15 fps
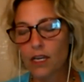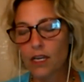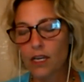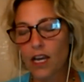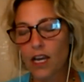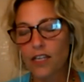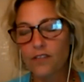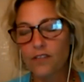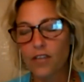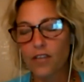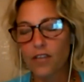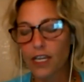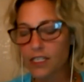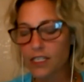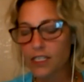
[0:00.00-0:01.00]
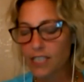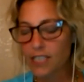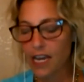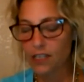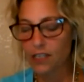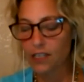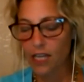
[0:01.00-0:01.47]
kind of like a
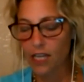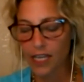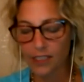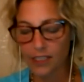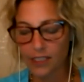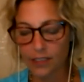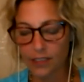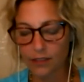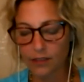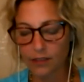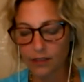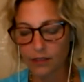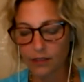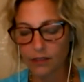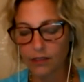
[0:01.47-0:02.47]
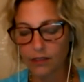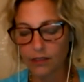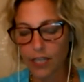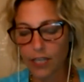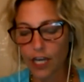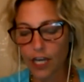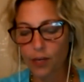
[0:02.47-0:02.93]
satellite,
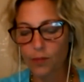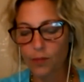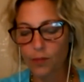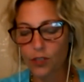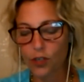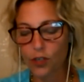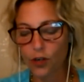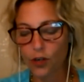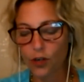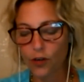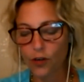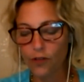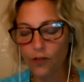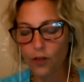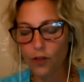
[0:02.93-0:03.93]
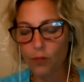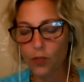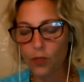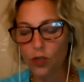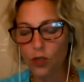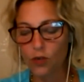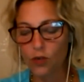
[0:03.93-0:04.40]
and observe the
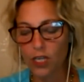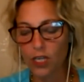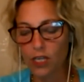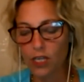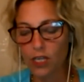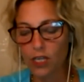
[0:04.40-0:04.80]
beauty